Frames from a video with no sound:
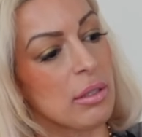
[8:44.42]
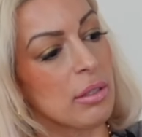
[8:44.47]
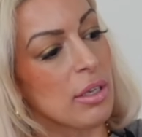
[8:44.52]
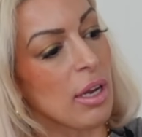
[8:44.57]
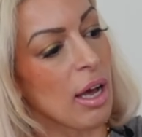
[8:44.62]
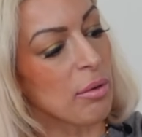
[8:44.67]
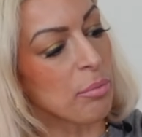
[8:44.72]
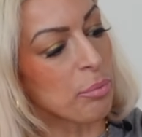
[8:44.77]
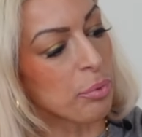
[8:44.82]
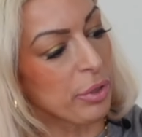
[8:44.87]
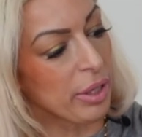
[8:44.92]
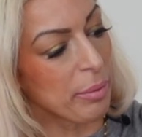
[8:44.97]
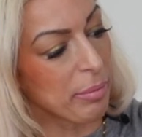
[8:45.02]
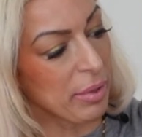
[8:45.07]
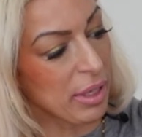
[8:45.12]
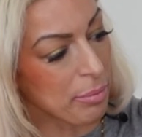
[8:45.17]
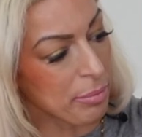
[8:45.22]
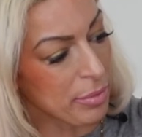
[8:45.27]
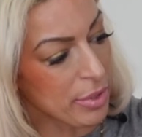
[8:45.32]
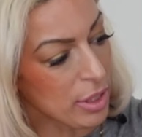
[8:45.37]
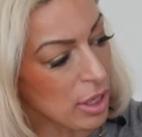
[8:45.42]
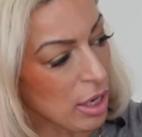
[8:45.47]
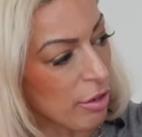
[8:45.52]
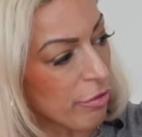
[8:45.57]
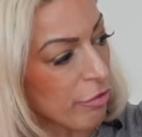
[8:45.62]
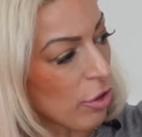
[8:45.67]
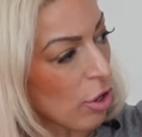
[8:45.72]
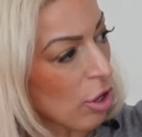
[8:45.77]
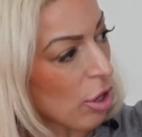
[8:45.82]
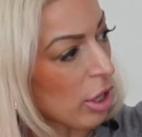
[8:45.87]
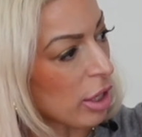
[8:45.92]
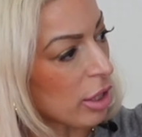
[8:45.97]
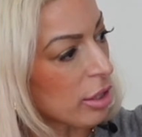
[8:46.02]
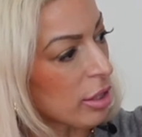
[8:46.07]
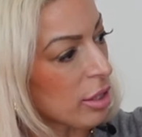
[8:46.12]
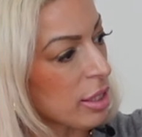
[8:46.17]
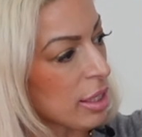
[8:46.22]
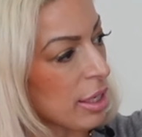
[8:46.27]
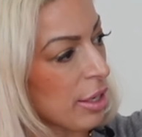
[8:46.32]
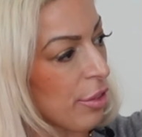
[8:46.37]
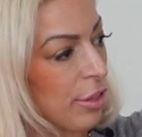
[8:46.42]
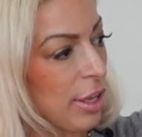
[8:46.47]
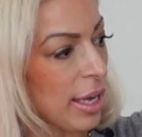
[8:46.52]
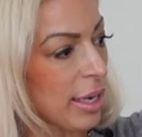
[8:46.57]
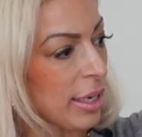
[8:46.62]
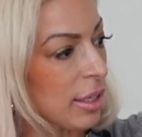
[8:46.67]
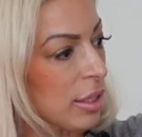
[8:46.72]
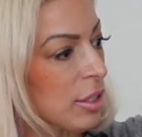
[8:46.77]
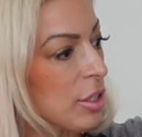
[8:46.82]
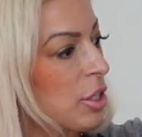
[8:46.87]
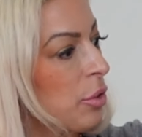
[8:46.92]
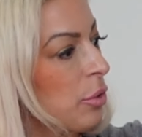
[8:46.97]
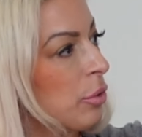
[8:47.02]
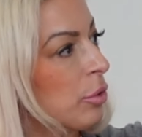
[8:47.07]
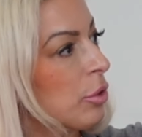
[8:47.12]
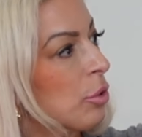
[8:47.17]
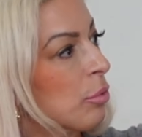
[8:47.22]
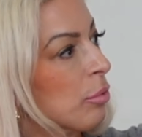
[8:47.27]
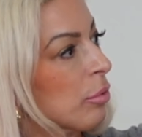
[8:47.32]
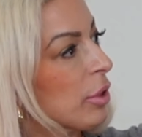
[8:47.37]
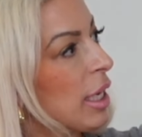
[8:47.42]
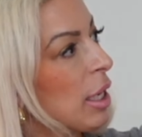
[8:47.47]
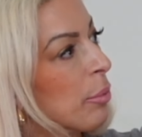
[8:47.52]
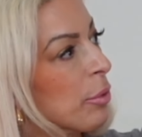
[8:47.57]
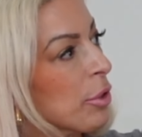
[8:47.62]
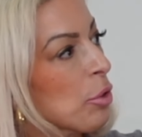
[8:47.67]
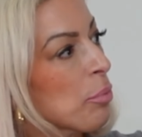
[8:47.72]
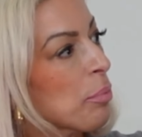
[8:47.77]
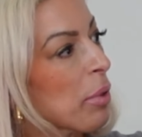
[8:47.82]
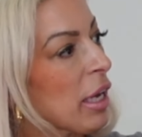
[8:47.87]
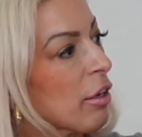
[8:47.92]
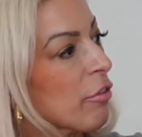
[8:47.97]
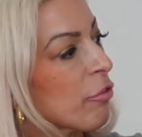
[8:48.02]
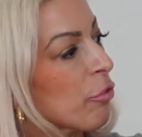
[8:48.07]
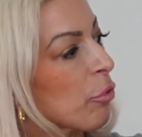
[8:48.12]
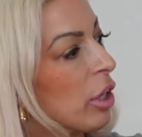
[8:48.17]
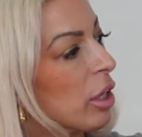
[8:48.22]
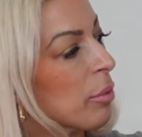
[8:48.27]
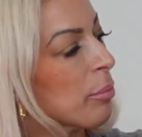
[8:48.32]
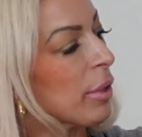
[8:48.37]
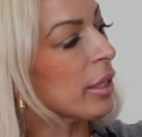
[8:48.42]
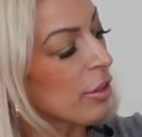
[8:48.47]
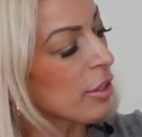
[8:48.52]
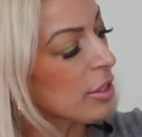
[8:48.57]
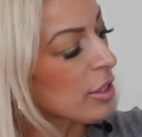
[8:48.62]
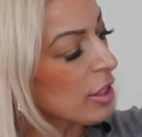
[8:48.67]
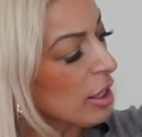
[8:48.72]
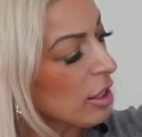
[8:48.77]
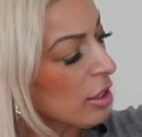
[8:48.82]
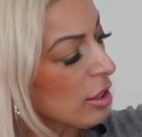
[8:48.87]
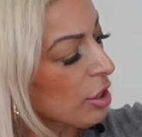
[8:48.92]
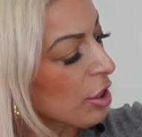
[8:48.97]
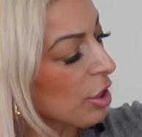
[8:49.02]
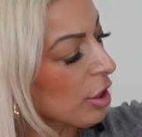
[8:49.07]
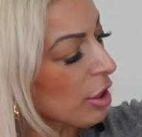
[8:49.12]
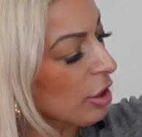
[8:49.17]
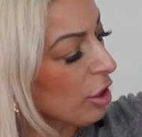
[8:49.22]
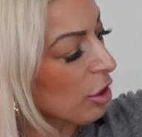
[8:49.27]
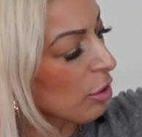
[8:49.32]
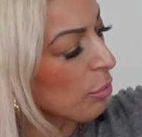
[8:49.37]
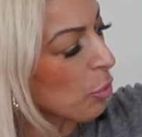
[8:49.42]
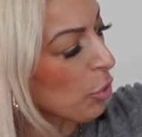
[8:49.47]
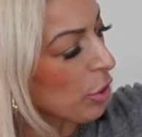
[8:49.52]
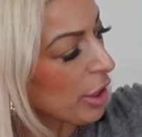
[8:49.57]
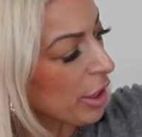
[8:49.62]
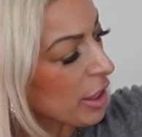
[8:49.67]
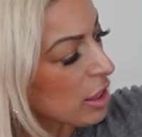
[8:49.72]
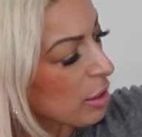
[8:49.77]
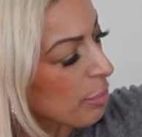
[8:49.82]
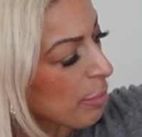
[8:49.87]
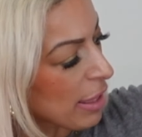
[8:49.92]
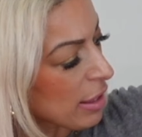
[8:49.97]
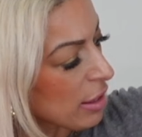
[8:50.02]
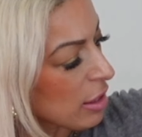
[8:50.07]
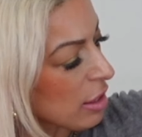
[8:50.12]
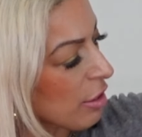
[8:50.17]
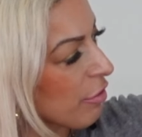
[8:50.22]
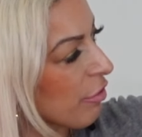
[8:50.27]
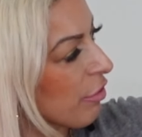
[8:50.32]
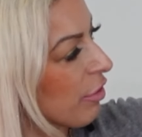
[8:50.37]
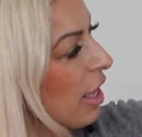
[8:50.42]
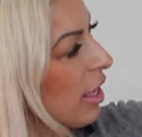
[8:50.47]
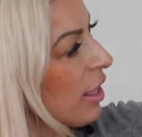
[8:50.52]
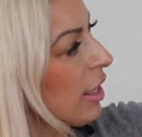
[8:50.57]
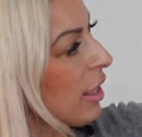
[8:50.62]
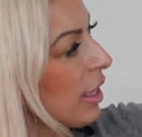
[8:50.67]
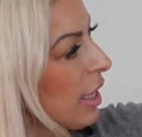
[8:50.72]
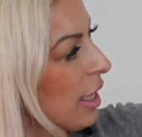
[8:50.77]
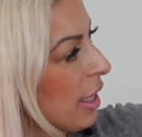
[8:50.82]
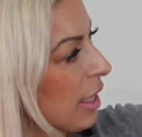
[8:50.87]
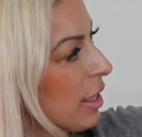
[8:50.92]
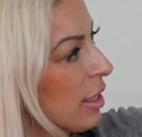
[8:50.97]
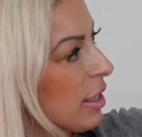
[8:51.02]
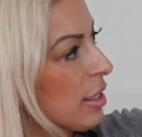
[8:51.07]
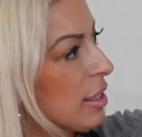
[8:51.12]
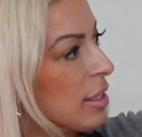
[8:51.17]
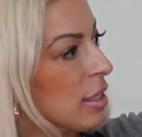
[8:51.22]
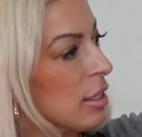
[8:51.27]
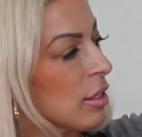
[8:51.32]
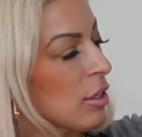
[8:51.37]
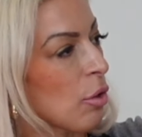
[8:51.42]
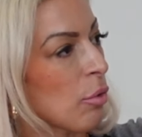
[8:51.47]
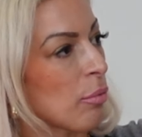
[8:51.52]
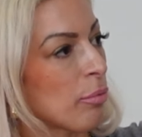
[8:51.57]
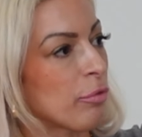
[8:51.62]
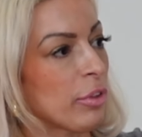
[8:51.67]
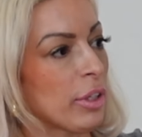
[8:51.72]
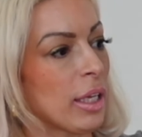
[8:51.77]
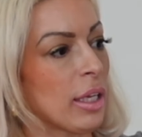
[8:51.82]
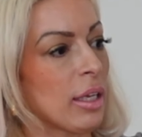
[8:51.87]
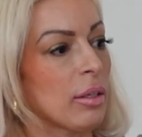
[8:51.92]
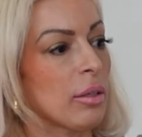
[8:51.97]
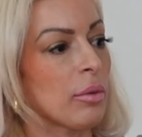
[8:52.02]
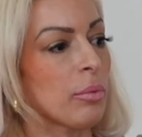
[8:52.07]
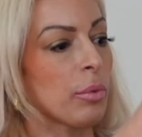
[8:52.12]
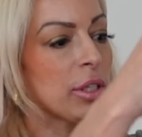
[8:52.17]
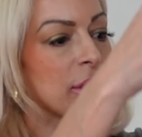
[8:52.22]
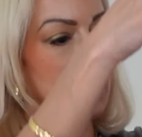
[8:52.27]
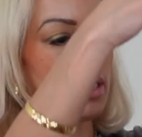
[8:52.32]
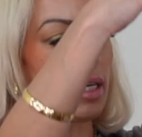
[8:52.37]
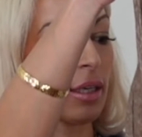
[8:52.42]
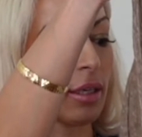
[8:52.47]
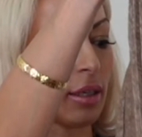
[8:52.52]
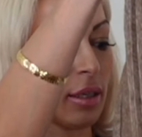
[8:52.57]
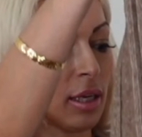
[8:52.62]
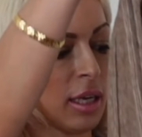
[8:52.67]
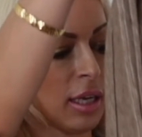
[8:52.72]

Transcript: non-premium stuff are synthetic, so you get what you pay for, but this does look a little more expensive than it is, and hopefully once I